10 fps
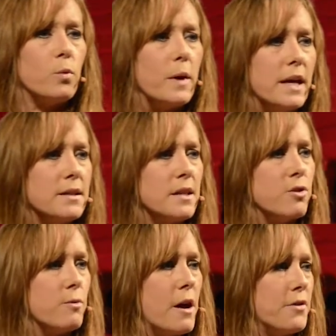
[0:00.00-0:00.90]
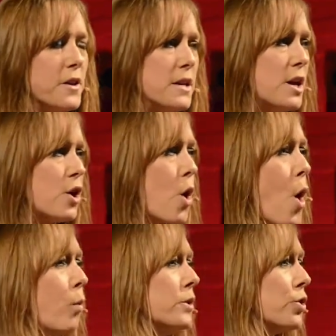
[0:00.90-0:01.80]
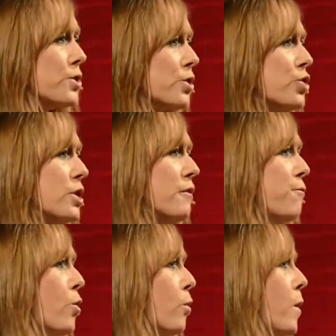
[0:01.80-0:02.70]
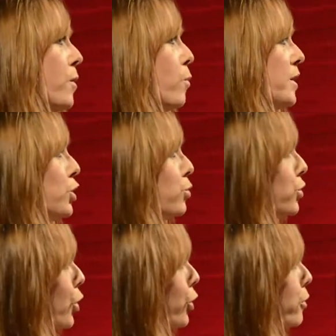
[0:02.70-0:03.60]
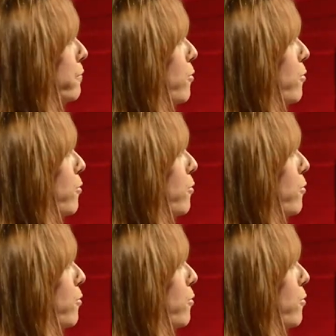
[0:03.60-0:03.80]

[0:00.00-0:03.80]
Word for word: the weeks and throughout the year what you're searching for, what you yearn